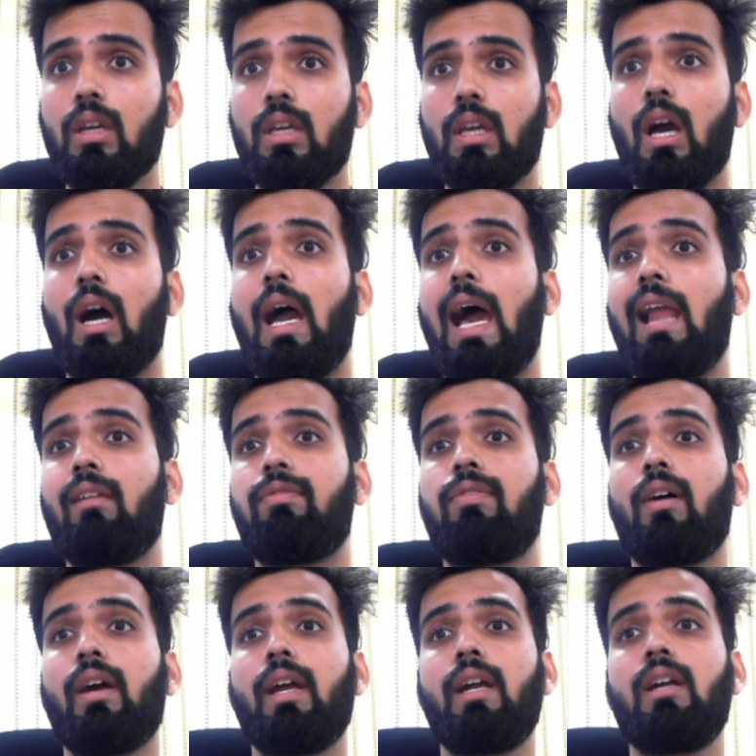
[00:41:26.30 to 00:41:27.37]
yeah,
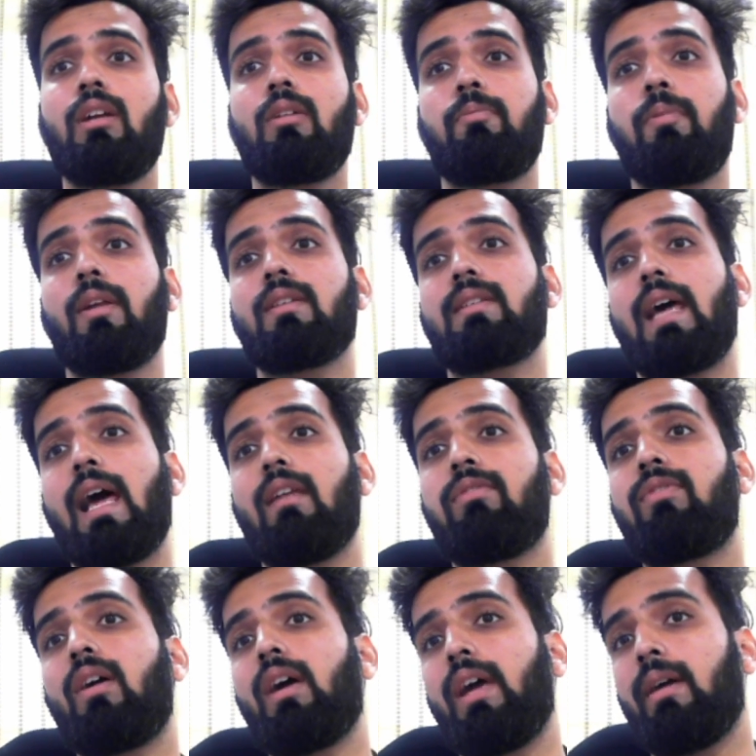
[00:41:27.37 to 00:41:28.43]
alpha int plus
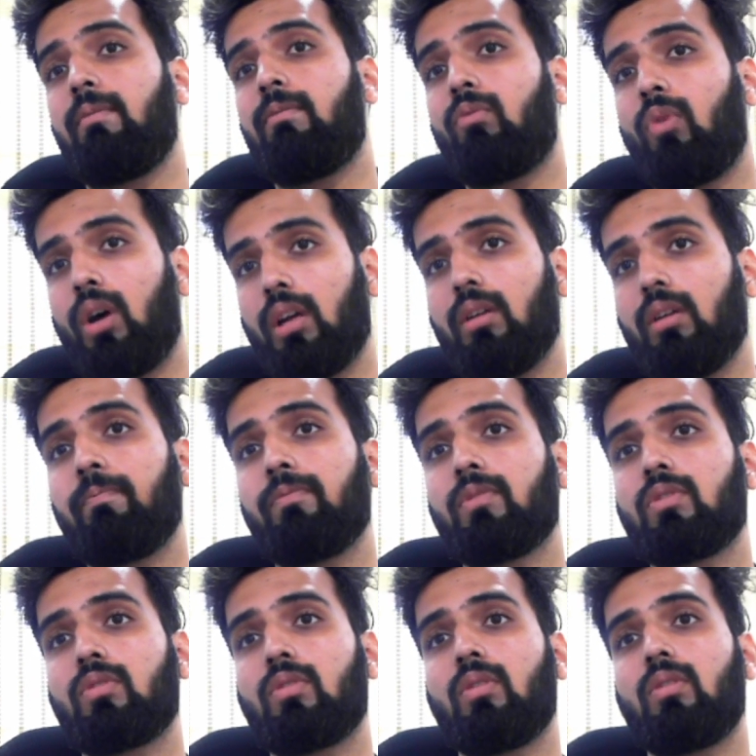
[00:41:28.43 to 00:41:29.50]
alpha m1.
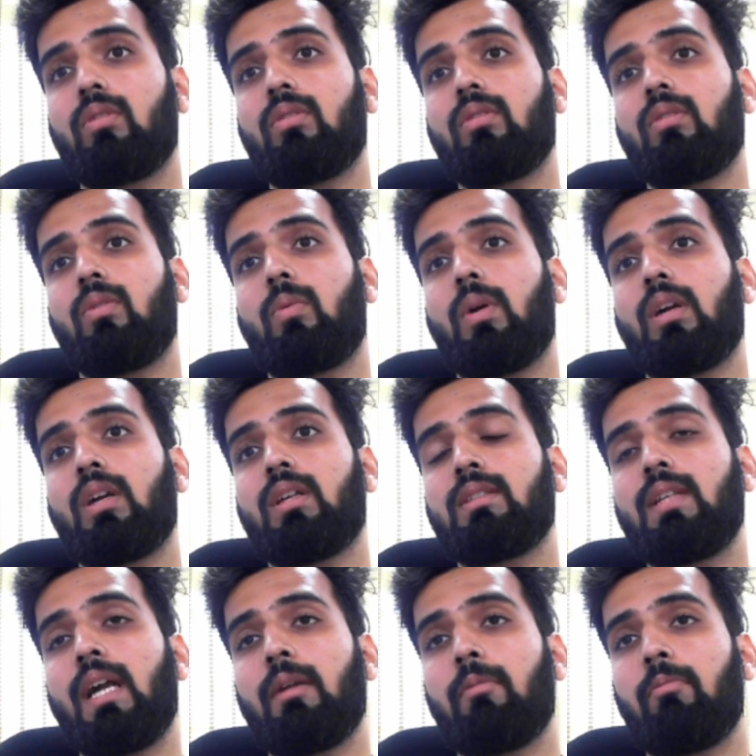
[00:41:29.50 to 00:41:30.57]
So what does
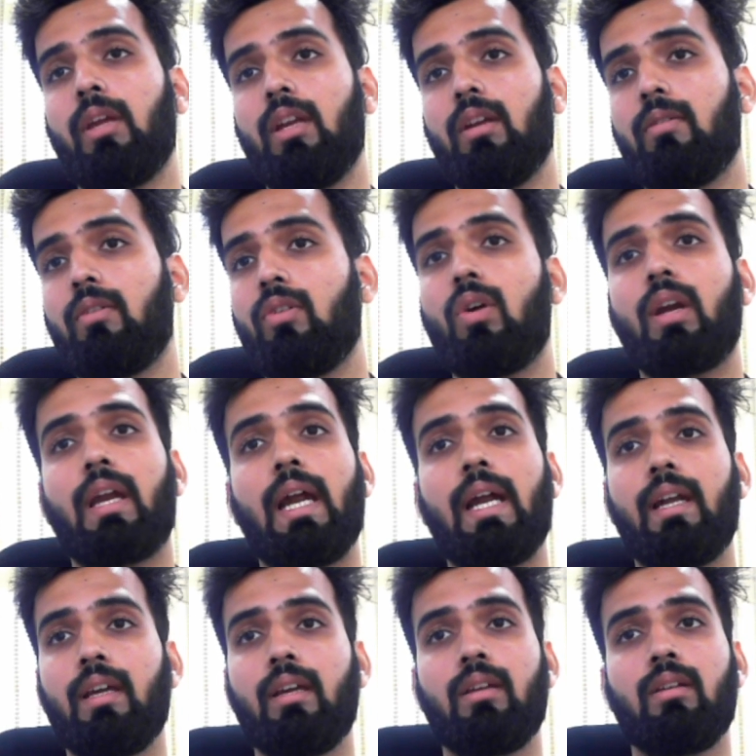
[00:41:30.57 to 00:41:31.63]
that mean? You were
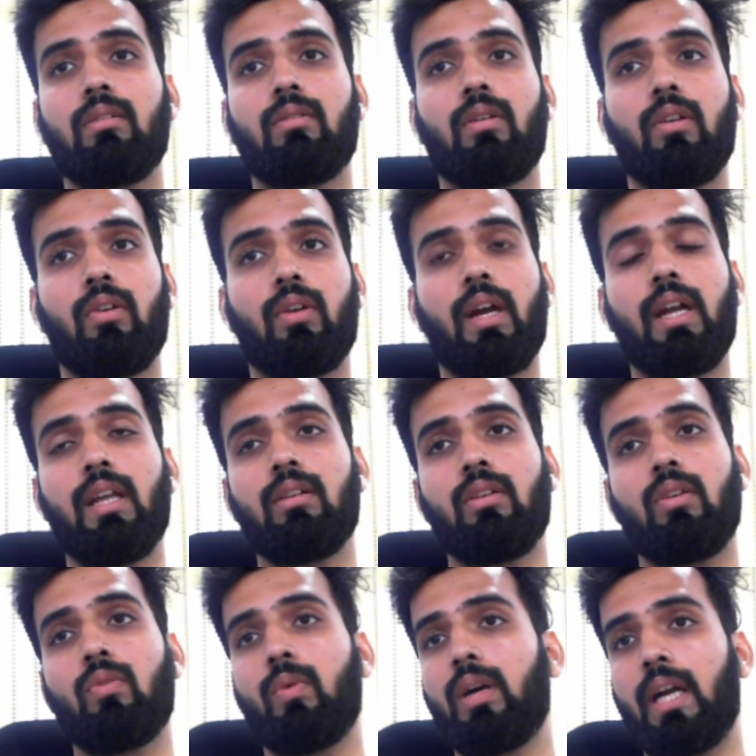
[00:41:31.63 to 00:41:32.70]
getting
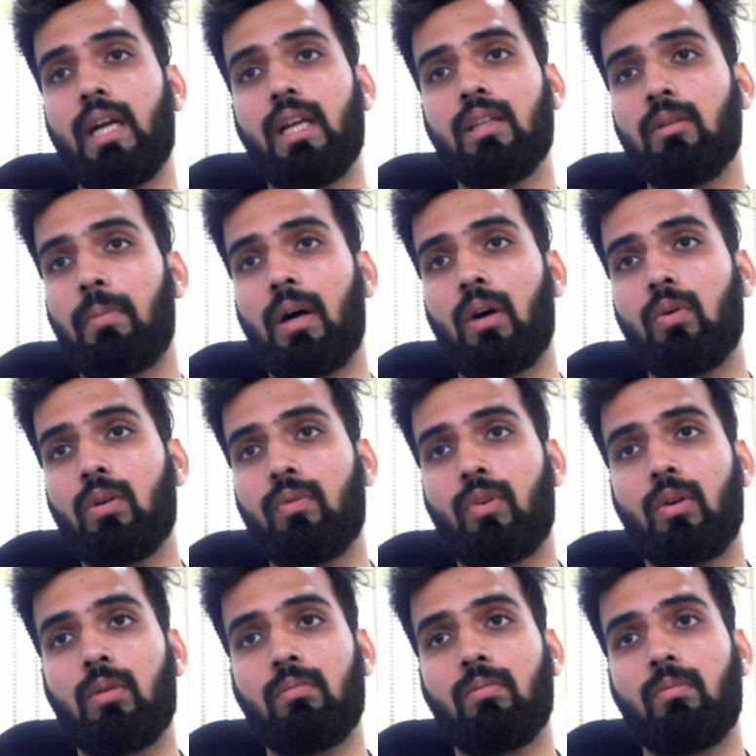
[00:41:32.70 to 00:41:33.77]
the power
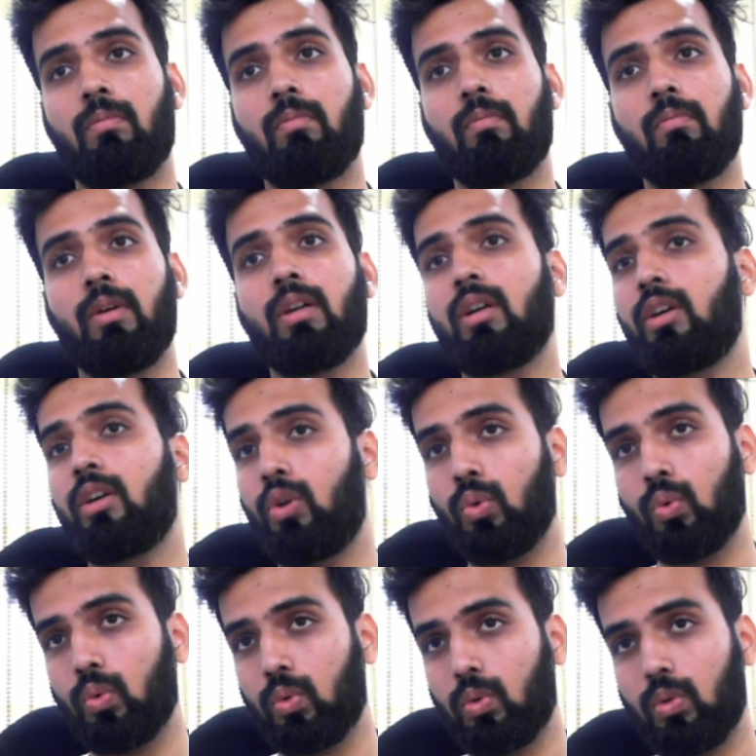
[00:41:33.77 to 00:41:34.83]
from mirror 2,
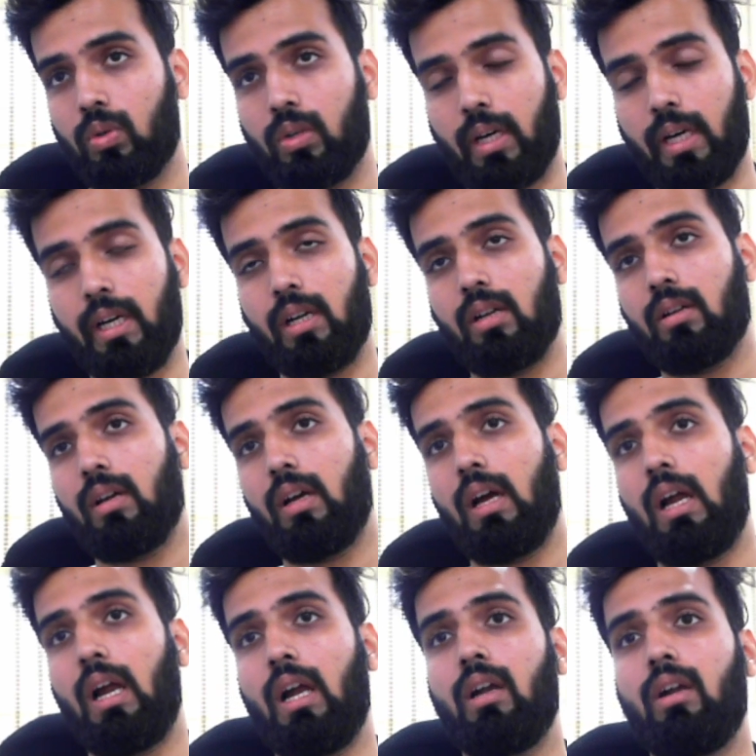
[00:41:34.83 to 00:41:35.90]
right?
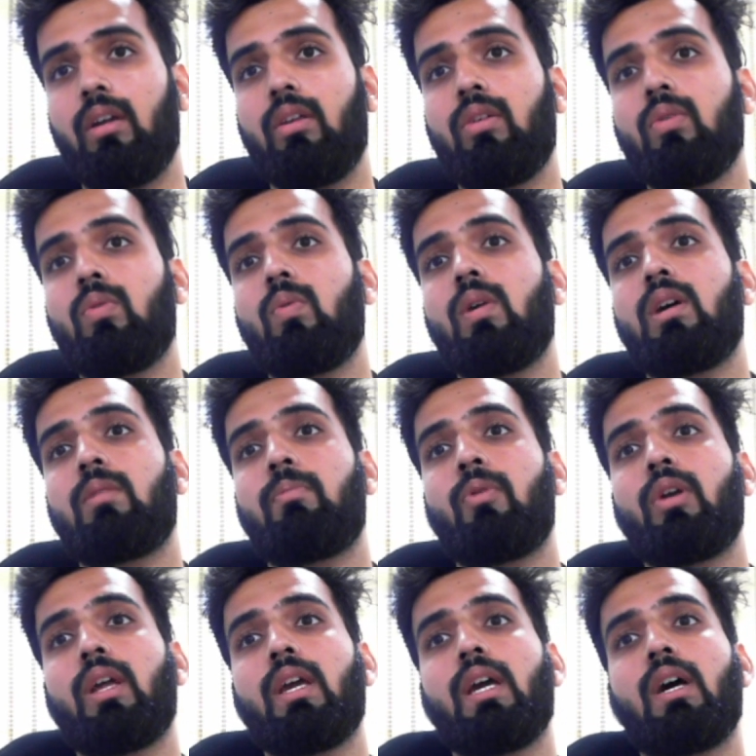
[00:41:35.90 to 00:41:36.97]
And you were
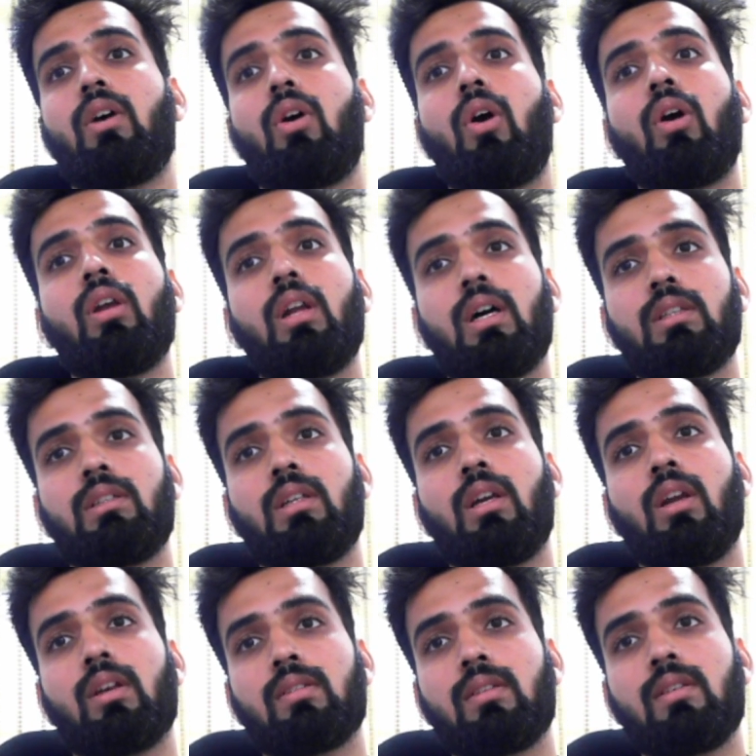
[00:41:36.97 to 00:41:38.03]
putting all other
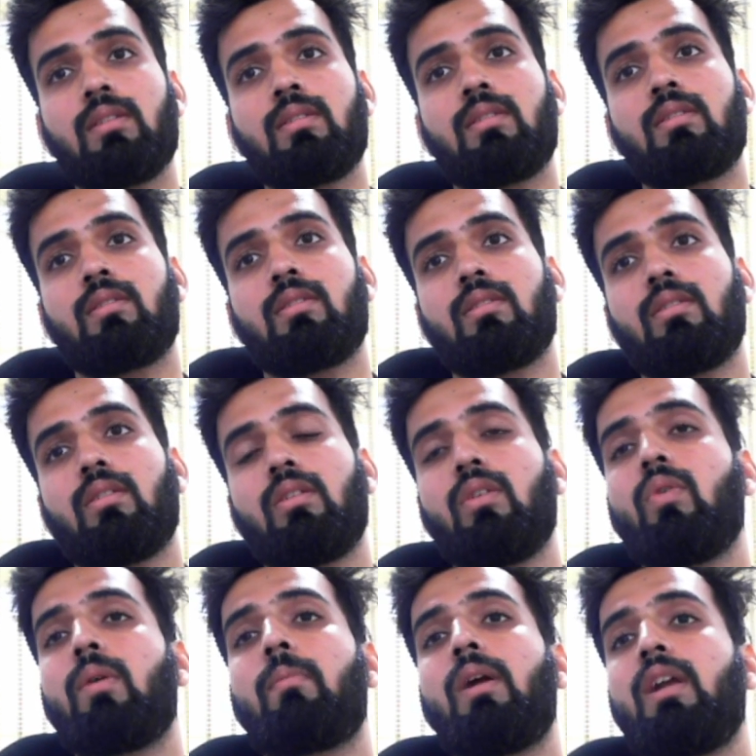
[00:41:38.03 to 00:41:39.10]
losses, you
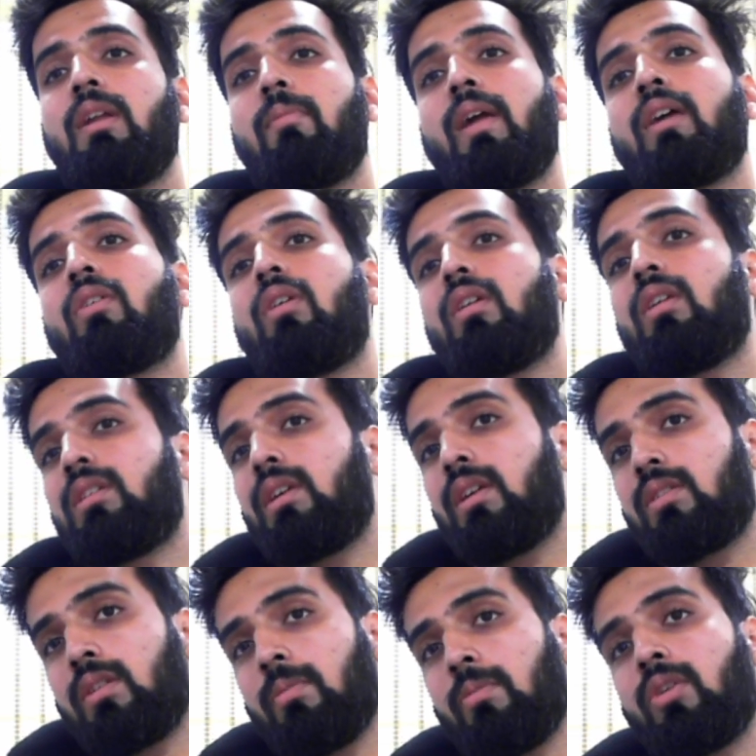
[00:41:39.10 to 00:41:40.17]
were multiplying all other
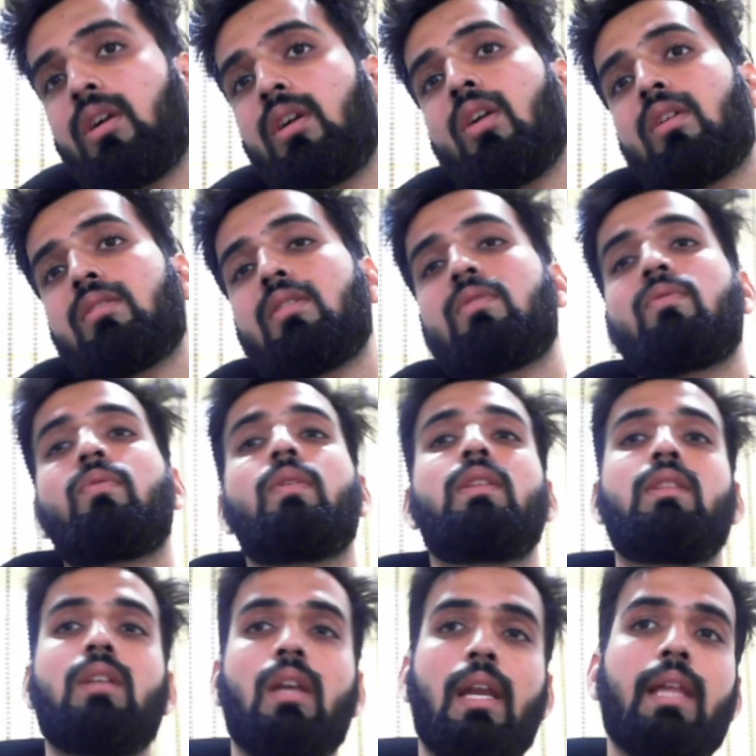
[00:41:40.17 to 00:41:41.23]
distributed losses
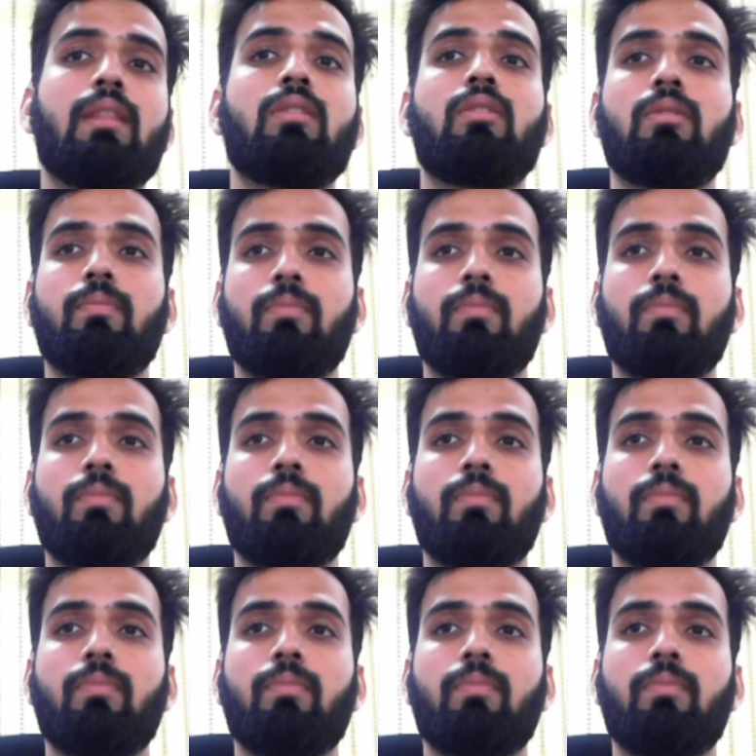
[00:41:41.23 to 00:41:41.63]
with the length